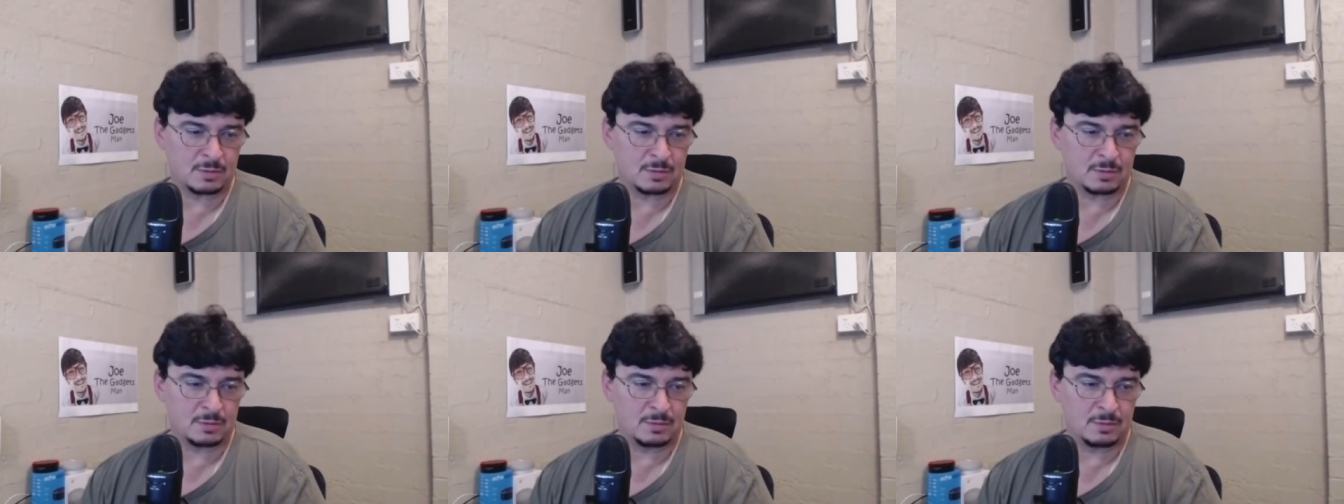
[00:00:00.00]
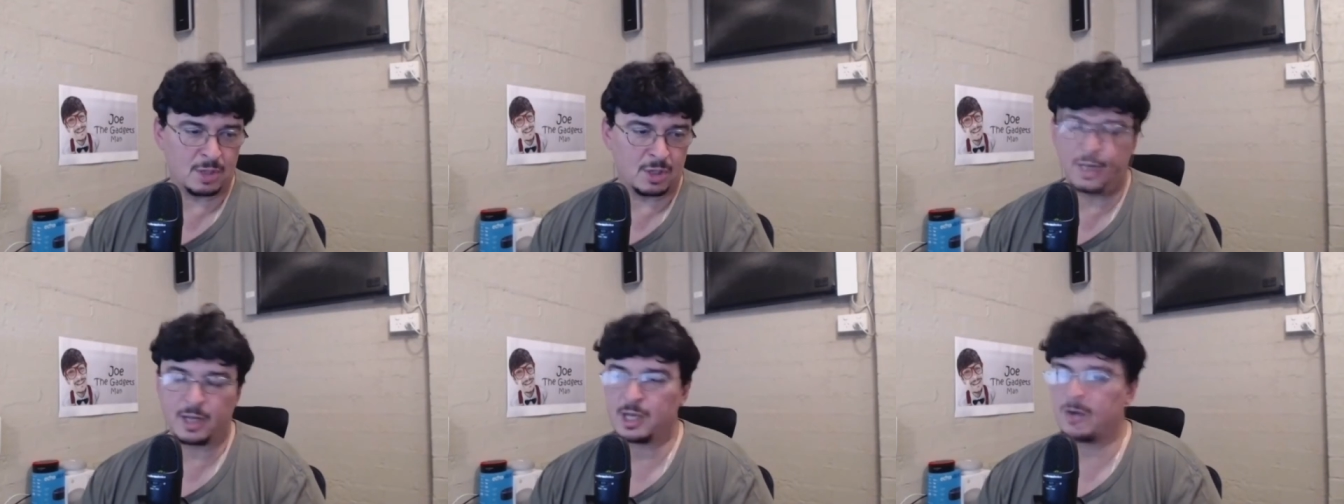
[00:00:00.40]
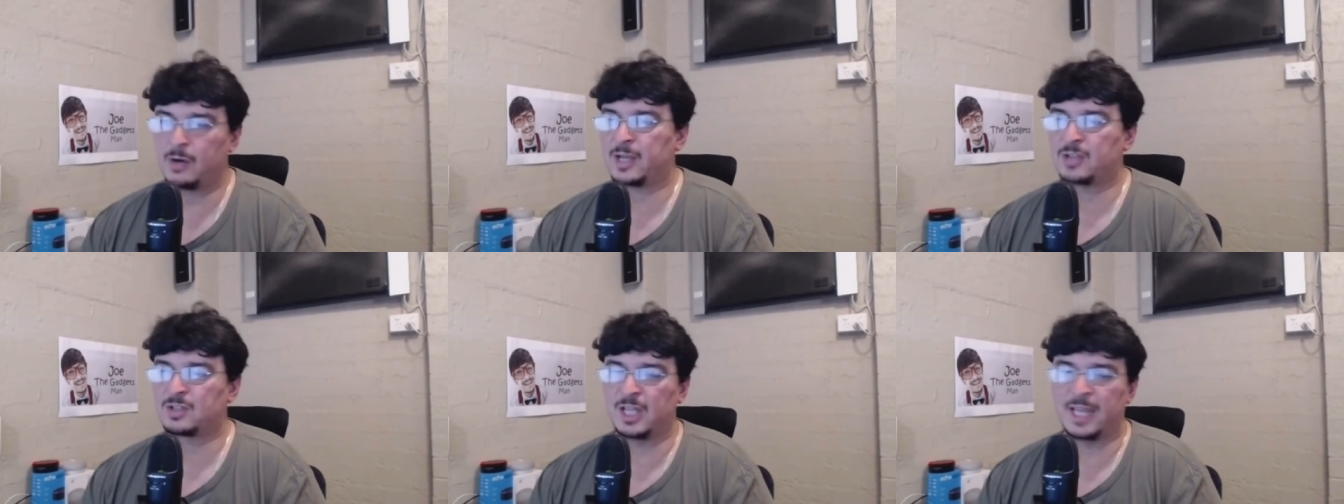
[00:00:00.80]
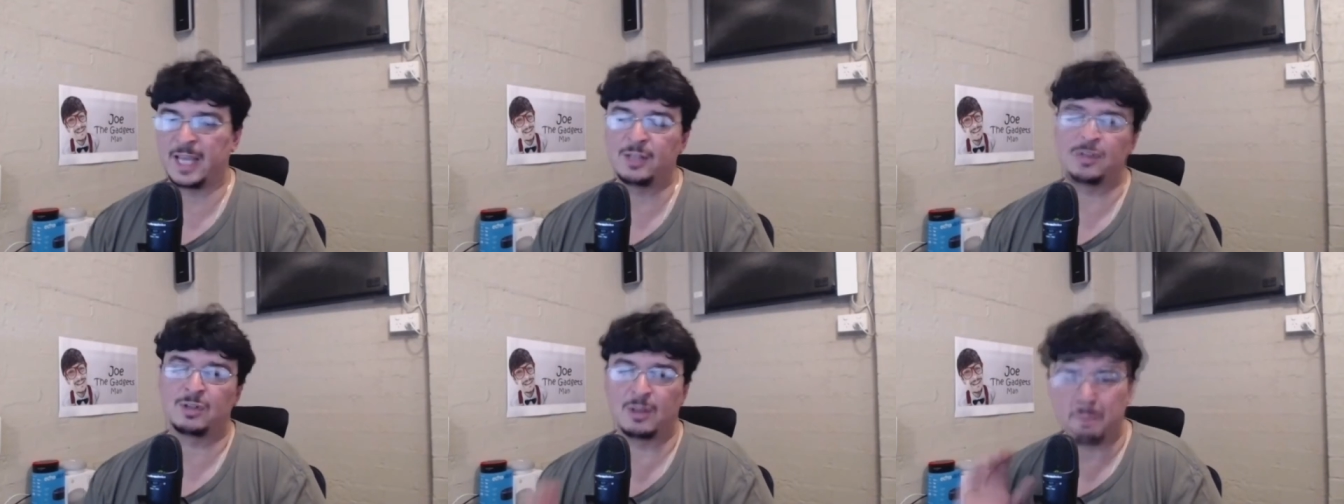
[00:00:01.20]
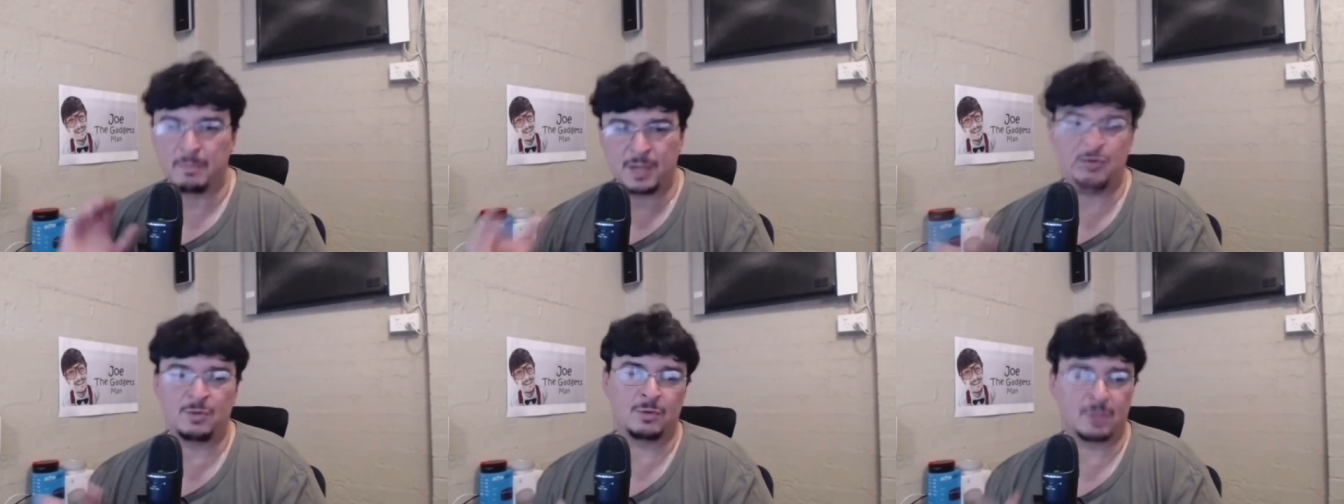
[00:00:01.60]
Oh yes, the
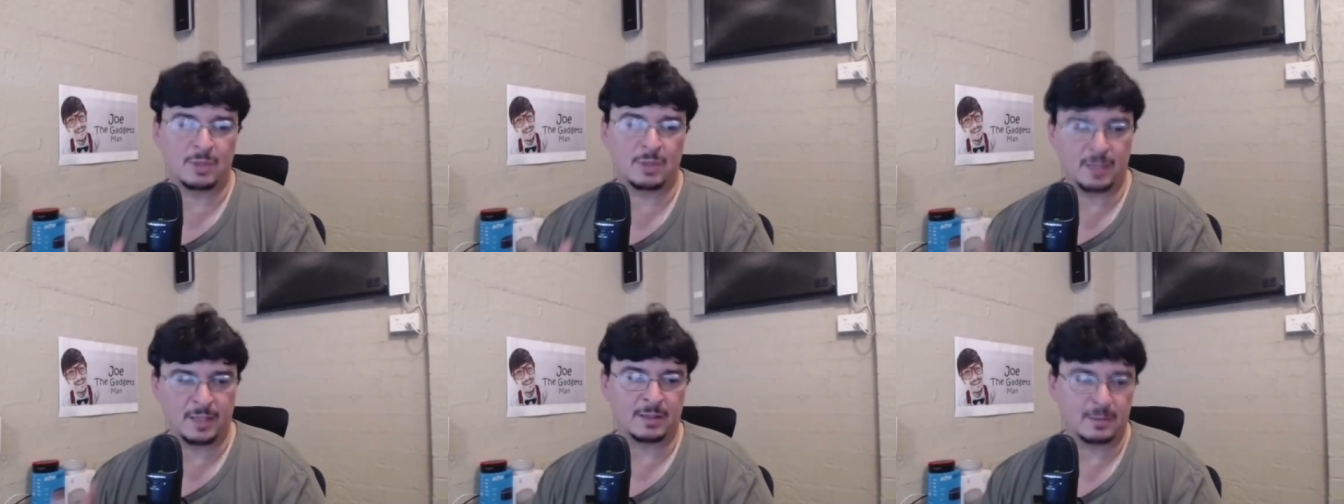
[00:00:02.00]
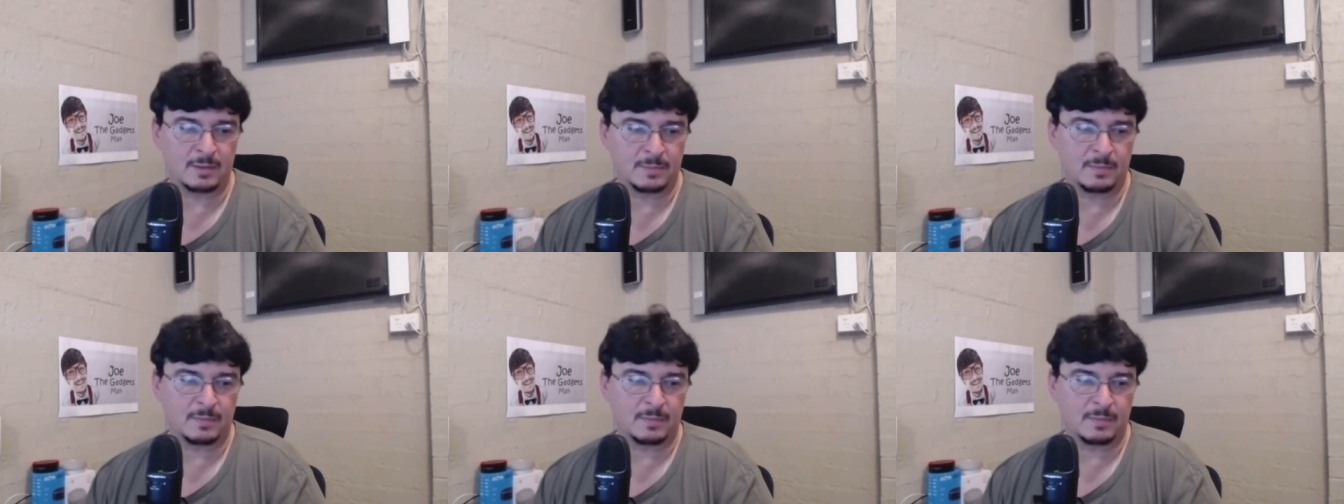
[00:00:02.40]
menu to get it.